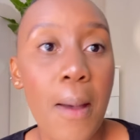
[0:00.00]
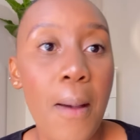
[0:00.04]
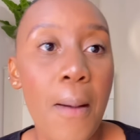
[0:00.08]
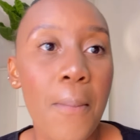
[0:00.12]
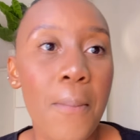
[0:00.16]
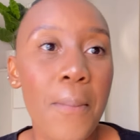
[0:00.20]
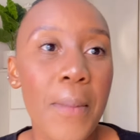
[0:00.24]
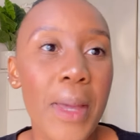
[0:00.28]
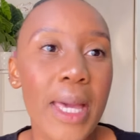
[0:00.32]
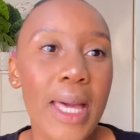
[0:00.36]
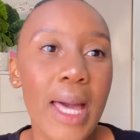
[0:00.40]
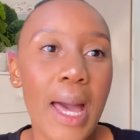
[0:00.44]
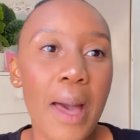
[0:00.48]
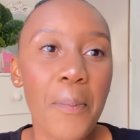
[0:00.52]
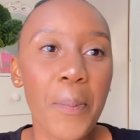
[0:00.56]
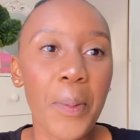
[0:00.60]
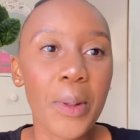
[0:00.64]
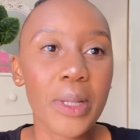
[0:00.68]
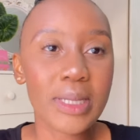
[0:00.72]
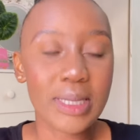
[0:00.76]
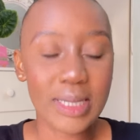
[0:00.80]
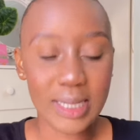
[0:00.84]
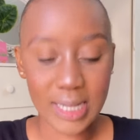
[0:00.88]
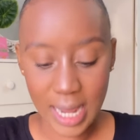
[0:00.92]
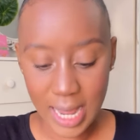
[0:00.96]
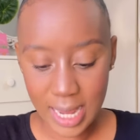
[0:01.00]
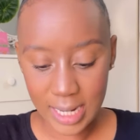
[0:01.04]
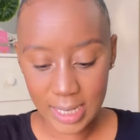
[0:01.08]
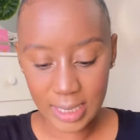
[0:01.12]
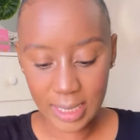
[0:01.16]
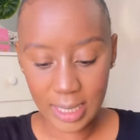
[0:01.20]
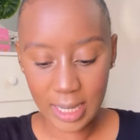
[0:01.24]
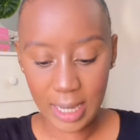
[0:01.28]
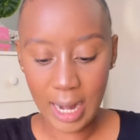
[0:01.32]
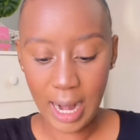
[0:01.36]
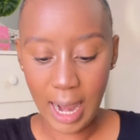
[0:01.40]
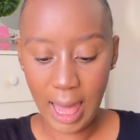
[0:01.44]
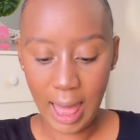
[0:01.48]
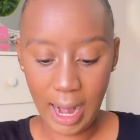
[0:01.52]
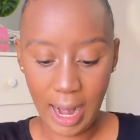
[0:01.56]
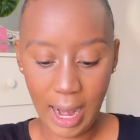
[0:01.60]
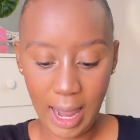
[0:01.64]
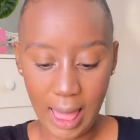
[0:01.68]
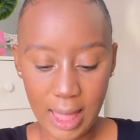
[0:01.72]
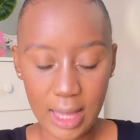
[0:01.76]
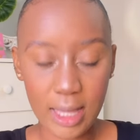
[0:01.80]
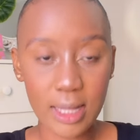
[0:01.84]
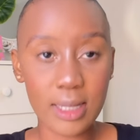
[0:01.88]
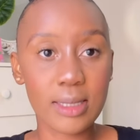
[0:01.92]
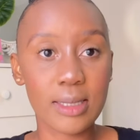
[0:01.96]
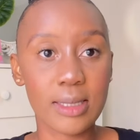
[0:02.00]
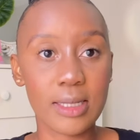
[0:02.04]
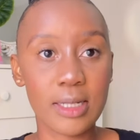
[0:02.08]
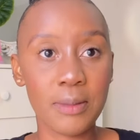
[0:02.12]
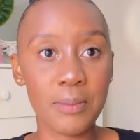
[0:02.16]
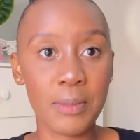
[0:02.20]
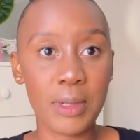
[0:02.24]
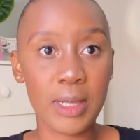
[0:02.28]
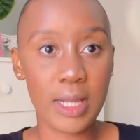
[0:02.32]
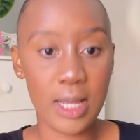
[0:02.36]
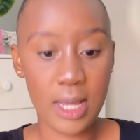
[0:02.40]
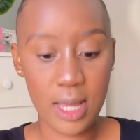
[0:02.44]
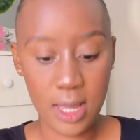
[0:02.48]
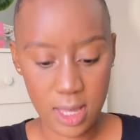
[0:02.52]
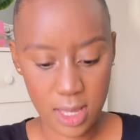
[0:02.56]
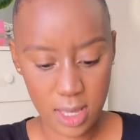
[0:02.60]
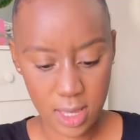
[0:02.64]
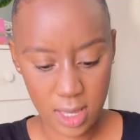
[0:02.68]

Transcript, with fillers: makeup done gelala dinhle